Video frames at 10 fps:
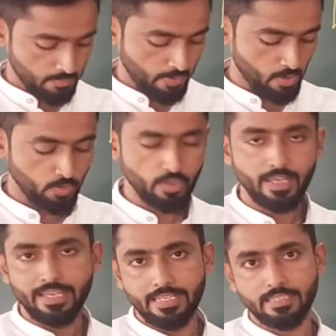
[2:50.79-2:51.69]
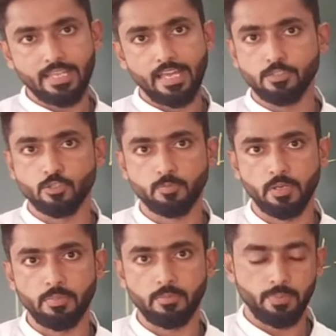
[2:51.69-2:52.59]
found in the
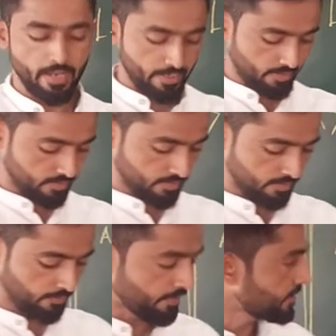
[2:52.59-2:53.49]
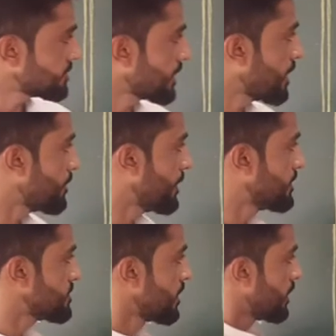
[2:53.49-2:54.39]
angiospermic plant. The first type
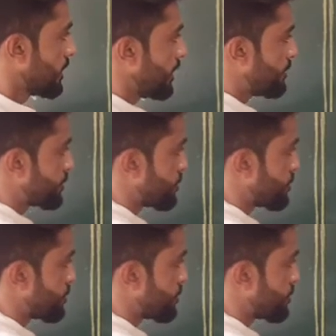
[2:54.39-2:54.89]
is leaf